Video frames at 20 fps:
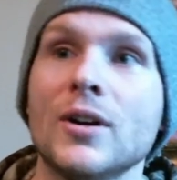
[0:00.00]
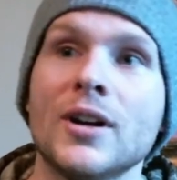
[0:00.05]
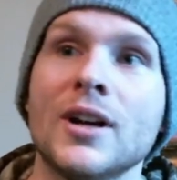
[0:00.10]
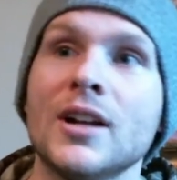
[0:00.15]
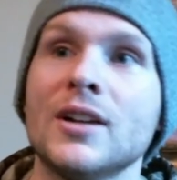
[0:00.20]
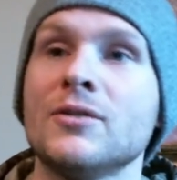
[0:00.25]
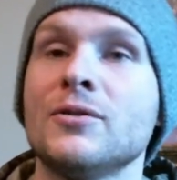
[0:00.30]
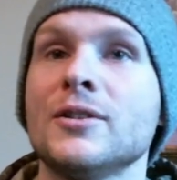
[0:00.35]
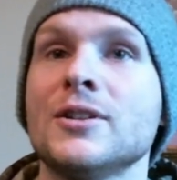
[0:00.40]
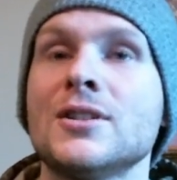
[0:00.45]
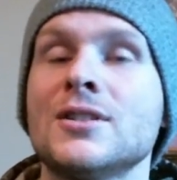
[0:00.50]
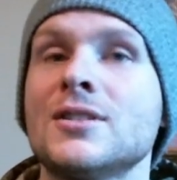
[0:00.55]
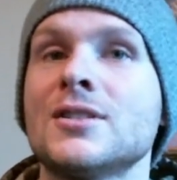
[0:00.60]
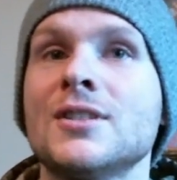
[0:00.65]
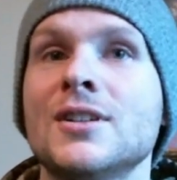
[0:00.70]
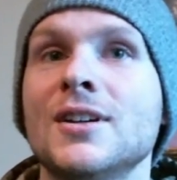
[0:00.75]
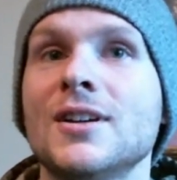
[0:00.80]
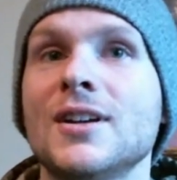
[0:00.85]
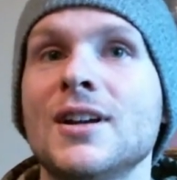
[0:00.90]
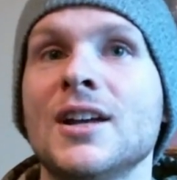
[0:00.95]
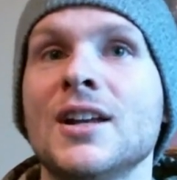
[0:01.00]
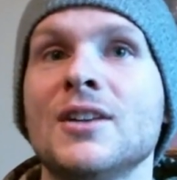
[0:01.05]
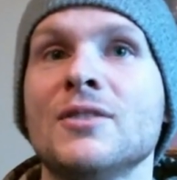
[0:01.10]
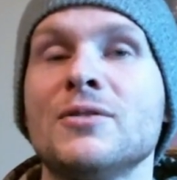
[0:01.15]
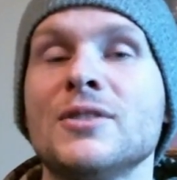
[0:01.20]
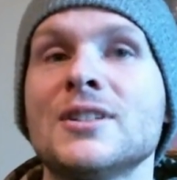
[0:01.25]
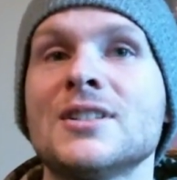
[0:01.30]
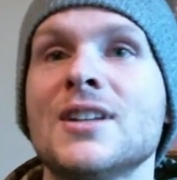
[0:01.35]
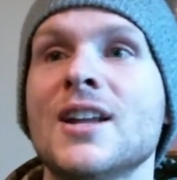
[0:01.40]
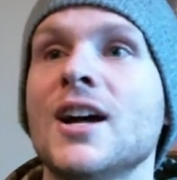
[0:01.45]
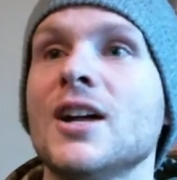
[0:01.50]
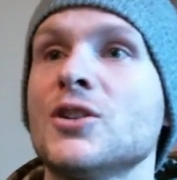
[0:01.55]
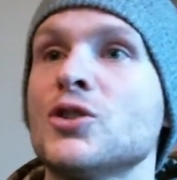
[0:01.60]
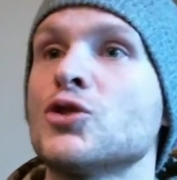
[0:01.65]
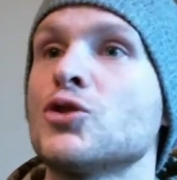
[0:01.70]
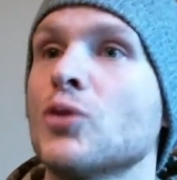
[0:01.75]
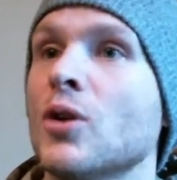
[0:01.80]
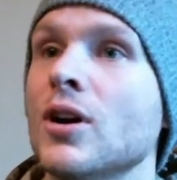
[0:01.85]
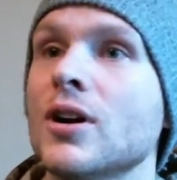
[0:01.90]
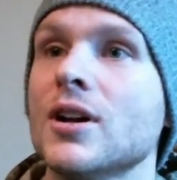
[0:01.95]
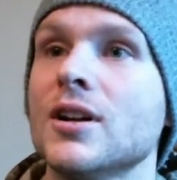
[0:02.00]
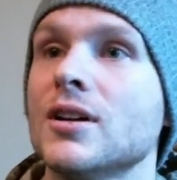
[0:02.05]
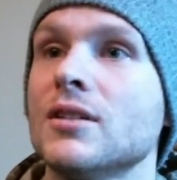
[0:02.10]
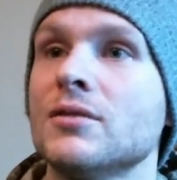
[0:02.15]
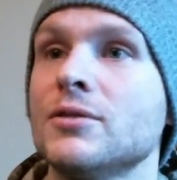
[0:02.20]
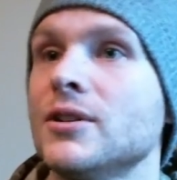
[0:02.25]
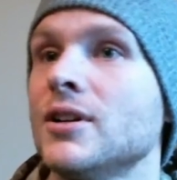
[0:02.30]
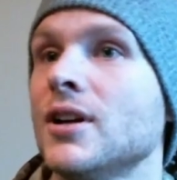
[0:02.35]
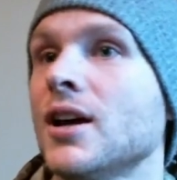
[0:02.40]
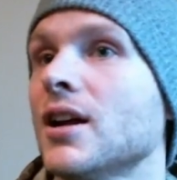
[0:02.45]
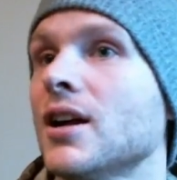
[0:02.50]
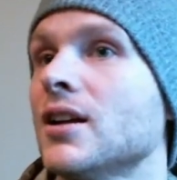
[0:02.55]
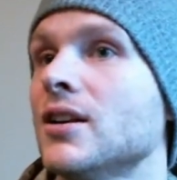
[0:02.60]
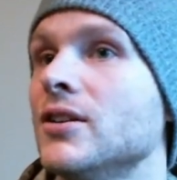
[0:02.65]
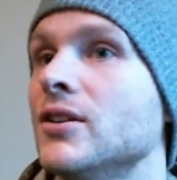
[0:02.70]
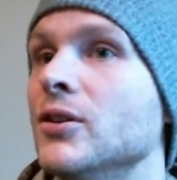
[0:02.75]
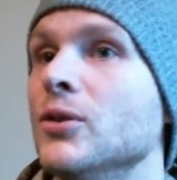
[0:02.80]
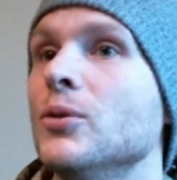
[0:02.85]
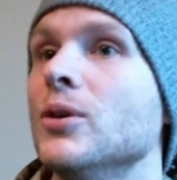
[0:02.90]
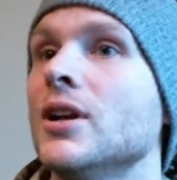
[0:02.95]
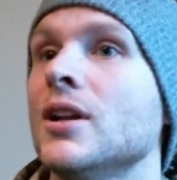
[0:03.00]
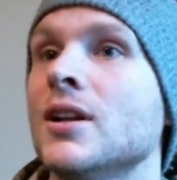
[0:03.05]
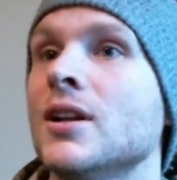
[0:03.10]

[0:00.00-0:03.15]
And if it's not strong enough, you're not going to do it.